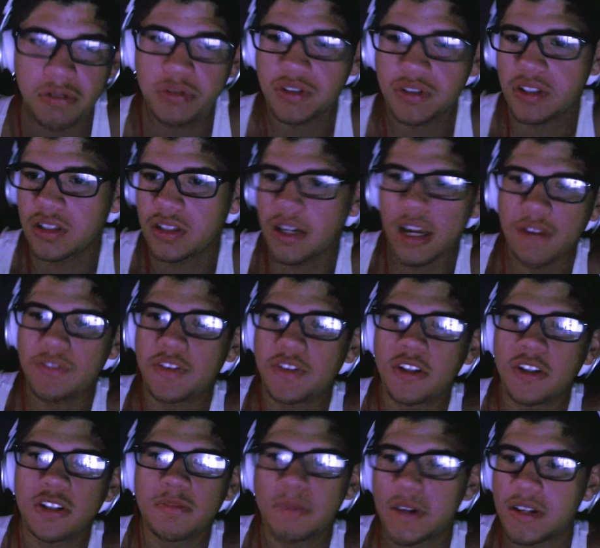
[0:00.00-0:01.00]
I want to see
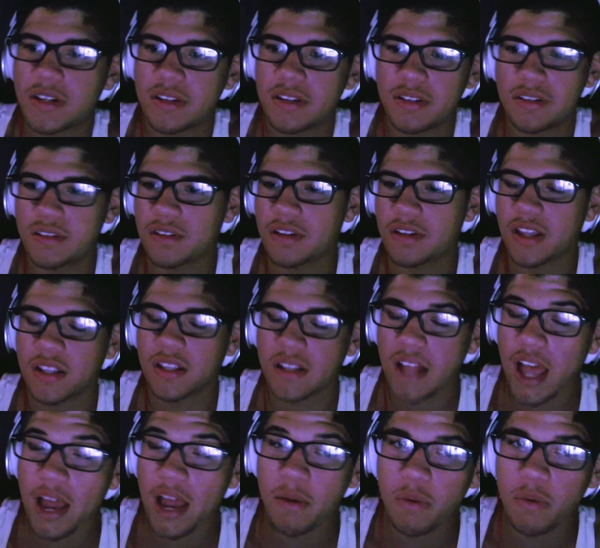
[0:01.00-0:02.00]
sequels to a lot of films, but
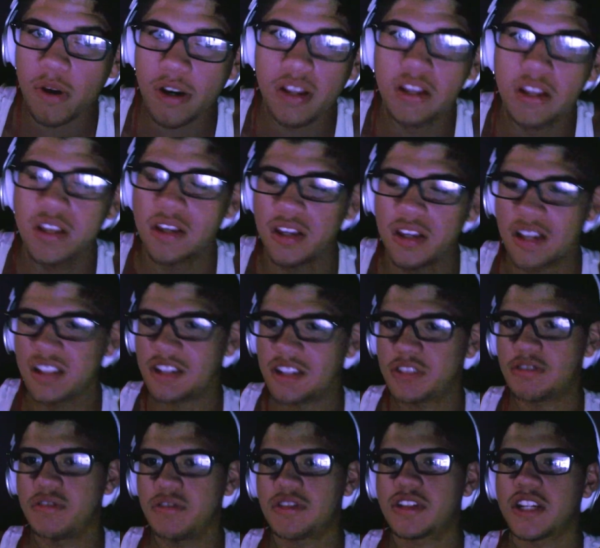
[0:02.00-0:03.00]
like I
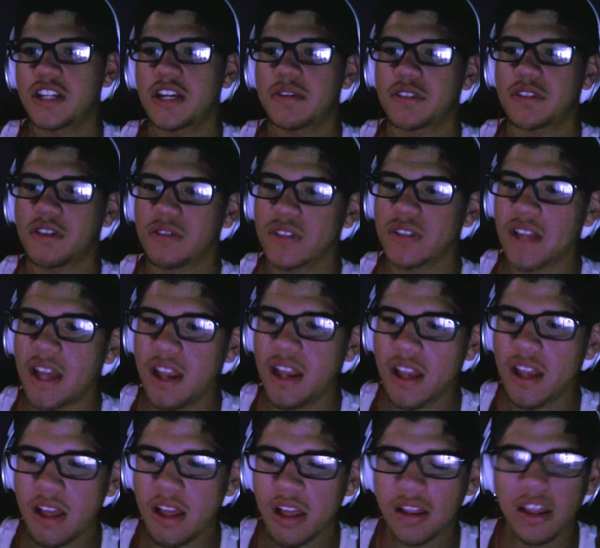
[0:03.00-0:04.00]
want. It's a true
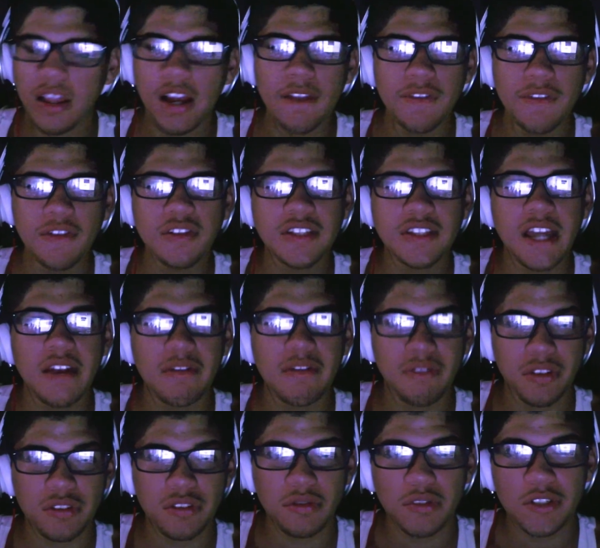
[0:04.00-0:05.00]
shame though that a lot
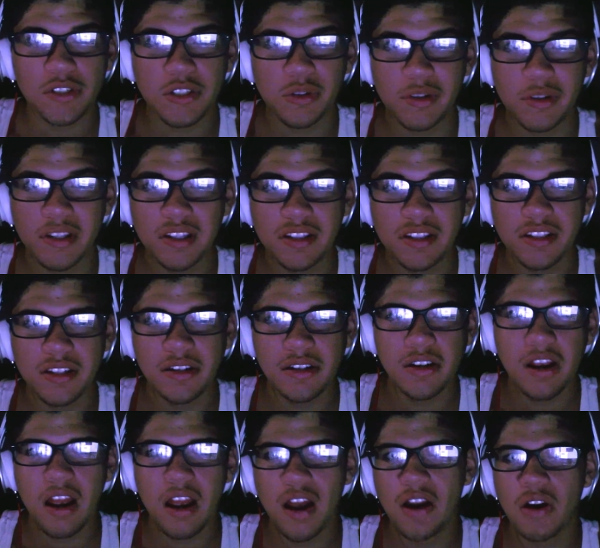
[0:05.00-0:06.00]
of films that I really do
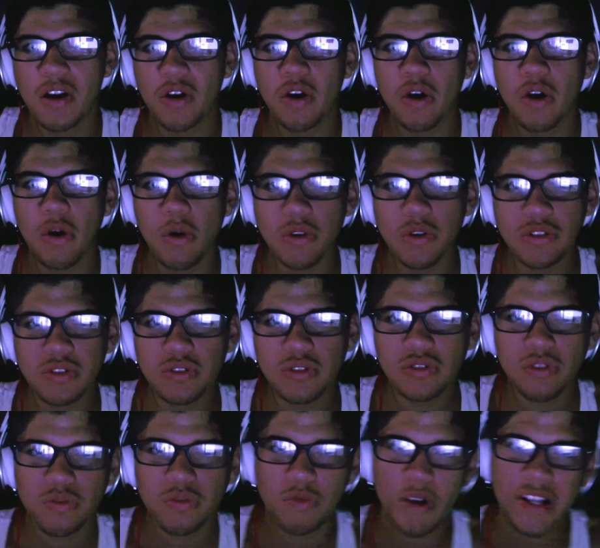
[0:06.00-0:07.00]
enjoy this year are
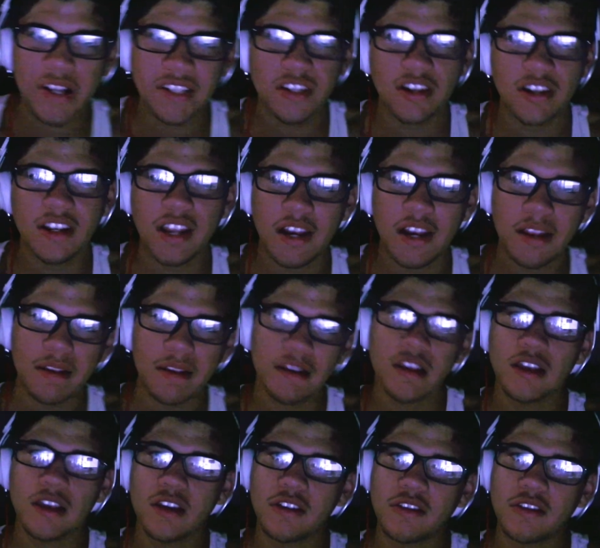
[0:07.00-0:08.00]
also the ones
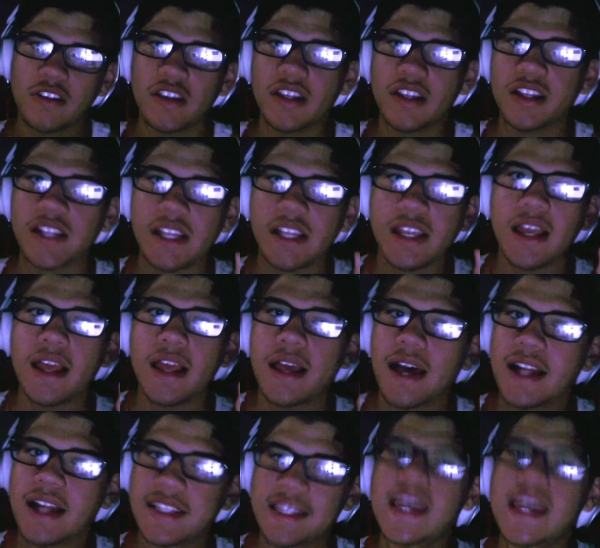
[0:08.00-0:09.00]
that are getting
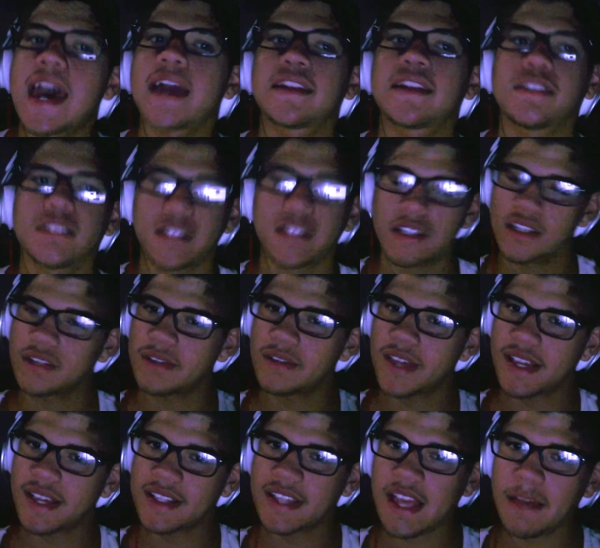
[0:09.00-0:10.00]
critically
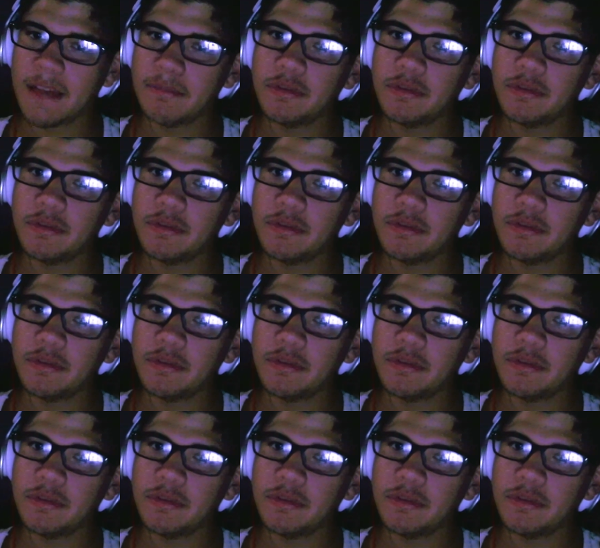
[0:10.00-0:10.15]
attacked.